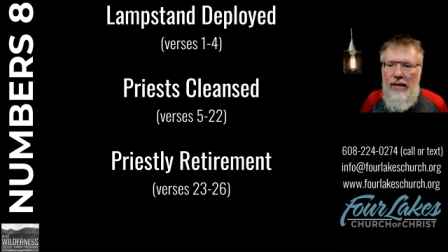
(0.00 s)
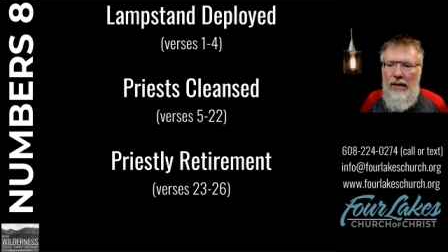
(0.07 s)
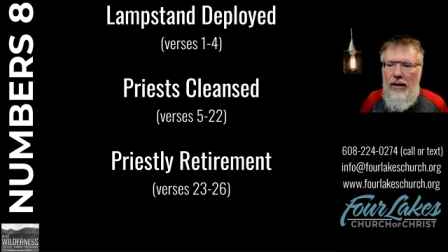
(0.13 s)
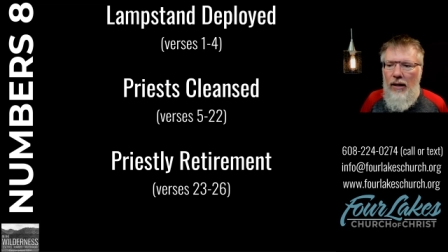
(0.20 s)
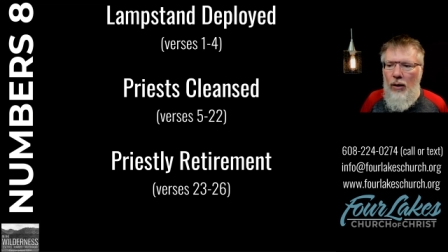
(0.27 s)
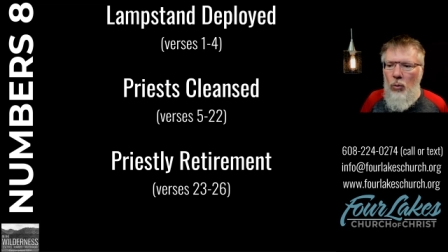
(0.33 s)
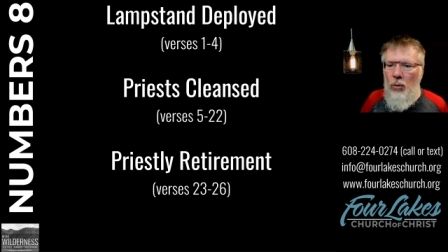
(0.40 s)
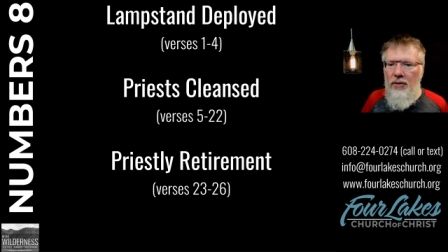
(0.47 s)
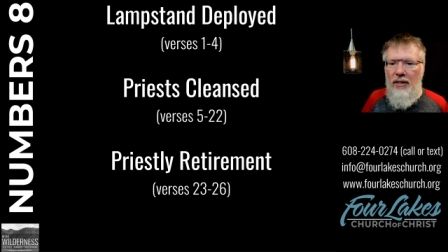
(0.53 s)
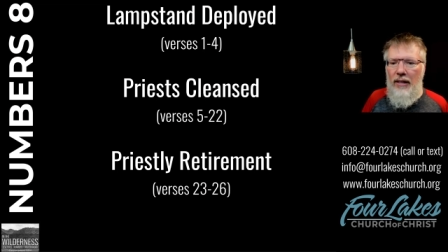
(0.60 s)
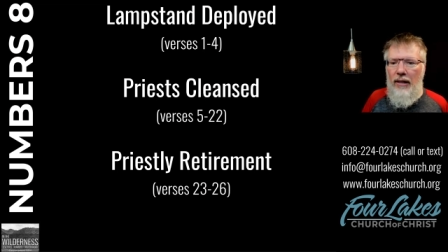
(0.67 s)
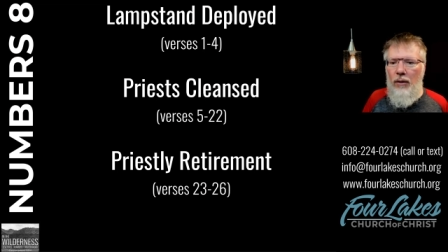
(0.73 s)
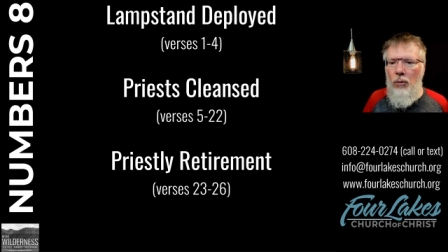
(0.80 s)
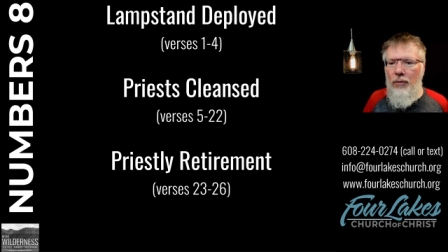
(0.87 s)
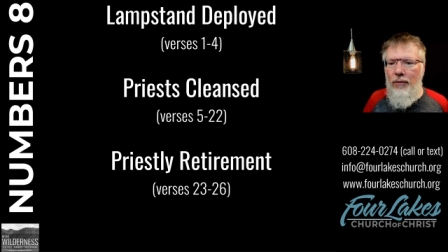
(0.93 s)
And one thing
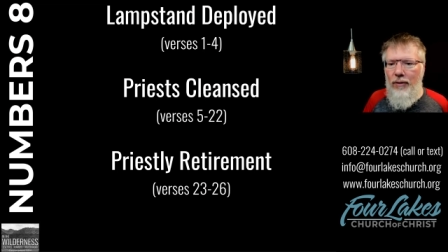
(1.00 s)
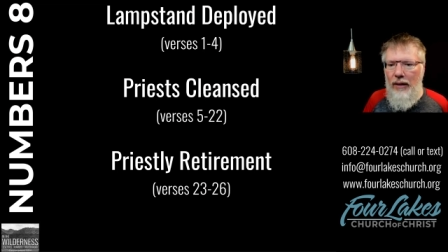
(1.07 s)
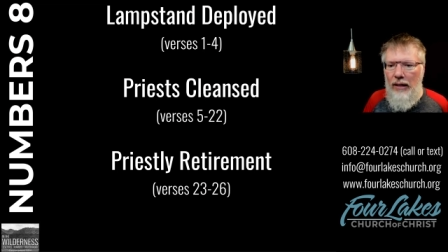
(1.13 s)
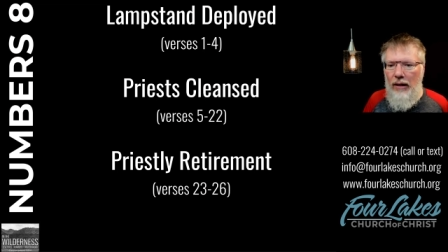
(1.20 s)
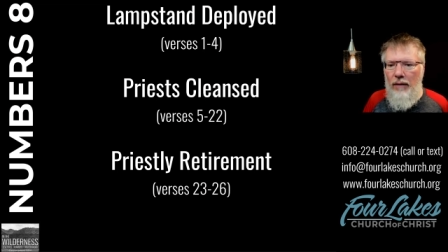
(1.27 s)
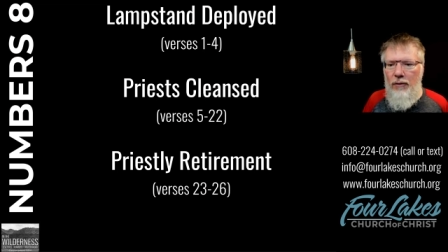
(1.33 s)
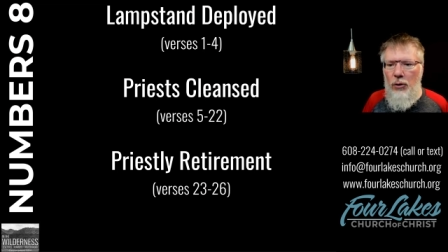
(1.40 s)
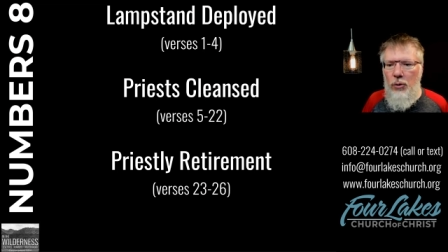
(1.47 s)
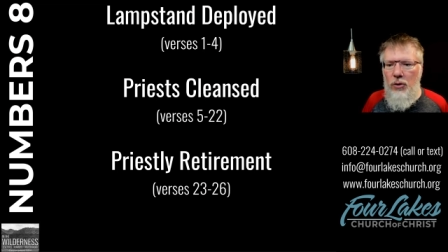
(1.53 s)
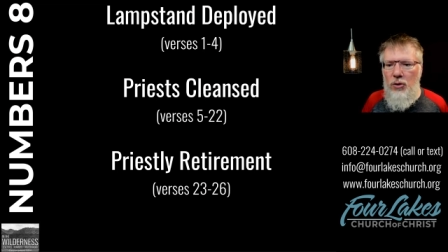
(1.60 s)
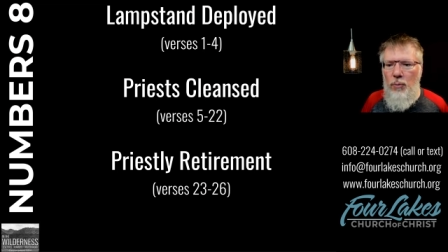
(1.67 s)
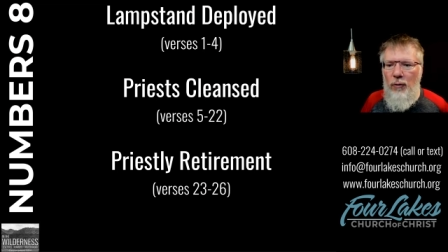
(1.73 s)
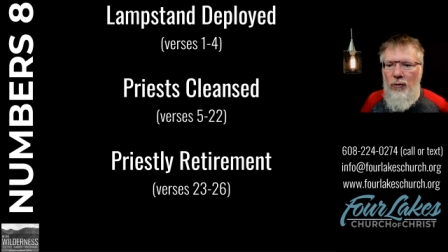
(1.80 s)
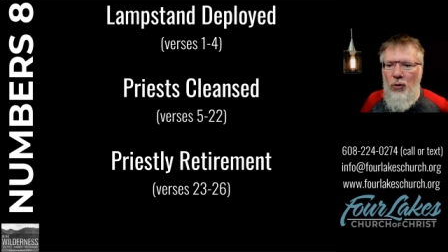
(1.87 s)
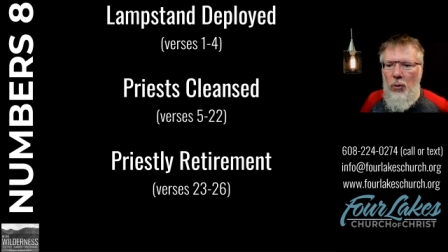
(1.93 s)
I don't think I've noticed
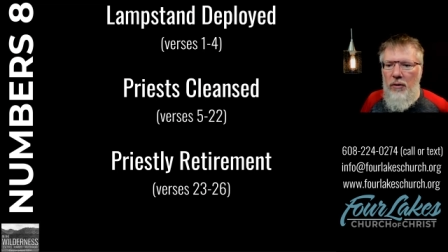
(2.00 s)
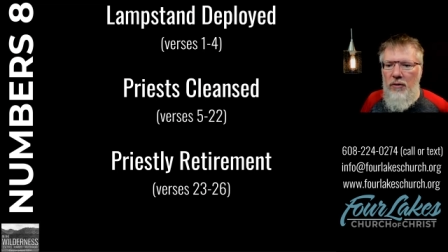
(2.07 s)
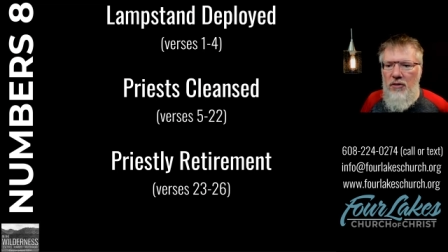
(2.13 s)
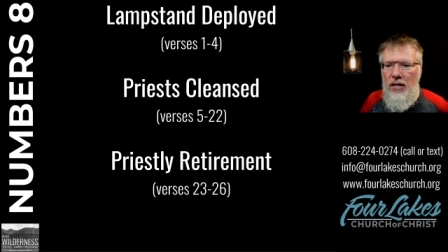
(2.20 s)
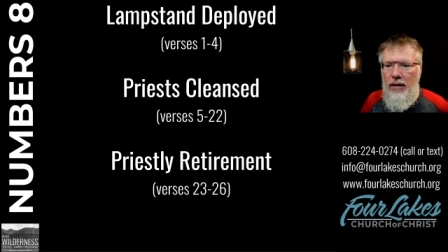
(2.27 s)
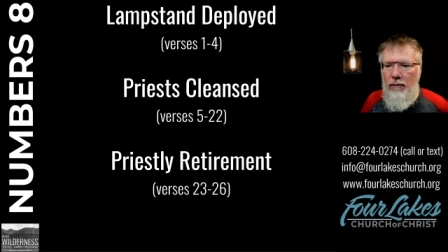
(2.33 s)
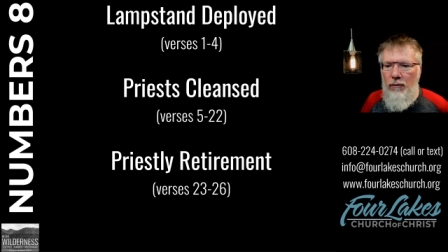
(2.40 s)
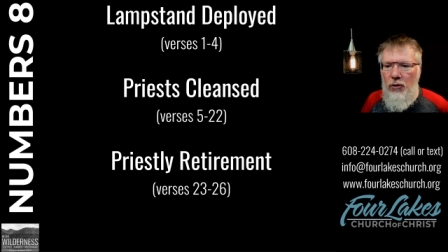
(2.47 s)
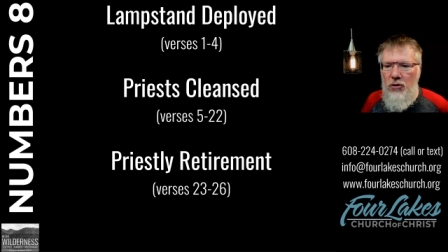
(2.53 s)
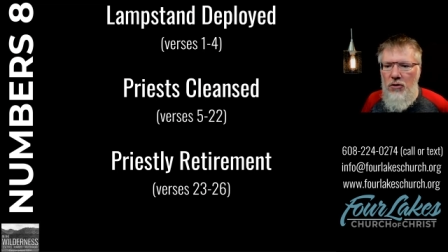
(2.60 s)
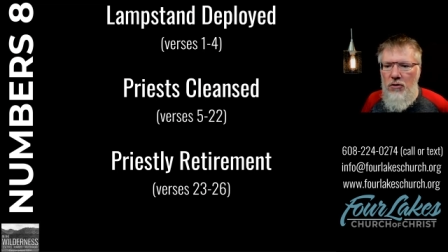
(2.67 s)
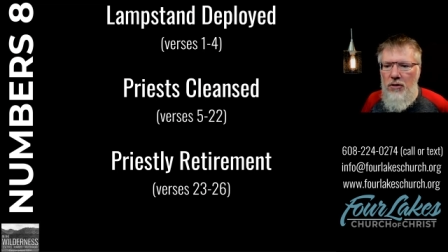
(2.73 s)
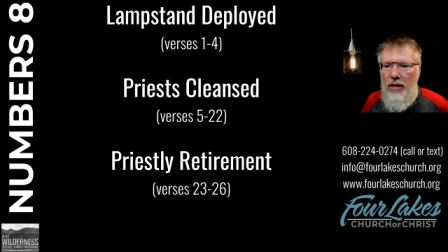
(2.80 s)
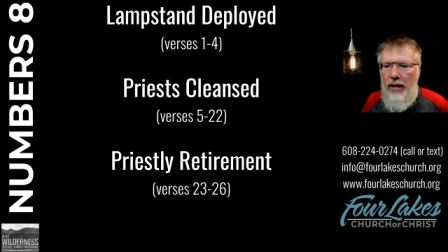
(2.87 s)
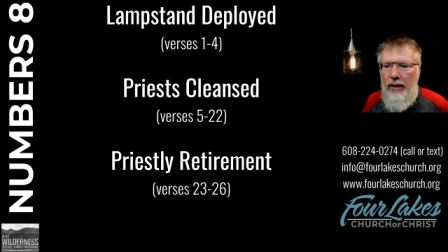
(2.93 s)
before is that in
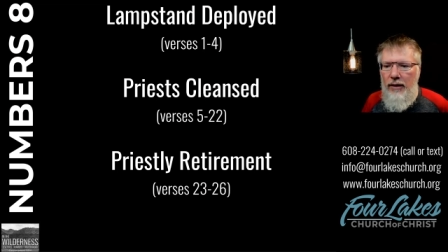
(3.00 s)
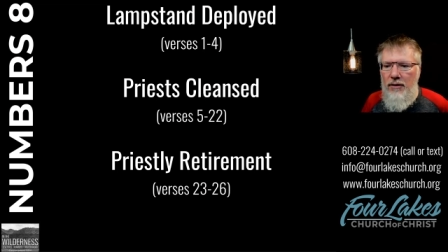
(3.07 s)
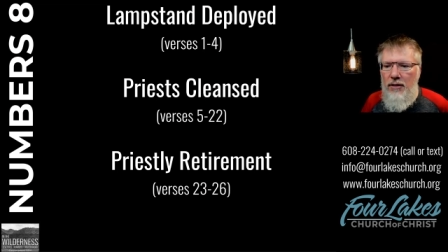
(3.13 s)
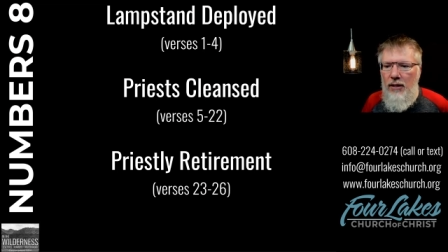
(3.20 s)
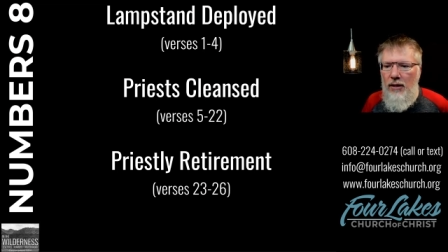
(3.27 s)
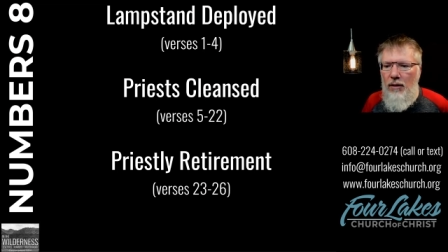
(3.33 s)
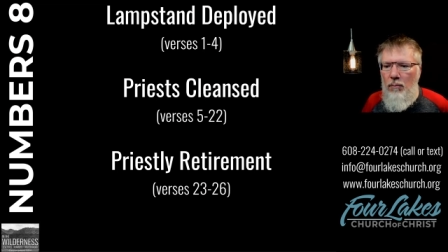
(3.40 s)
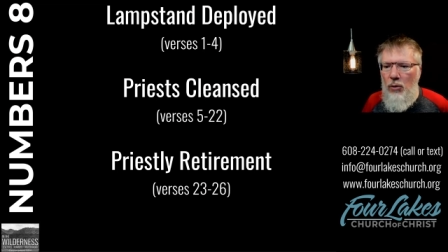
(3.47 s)
verses 9 and 10,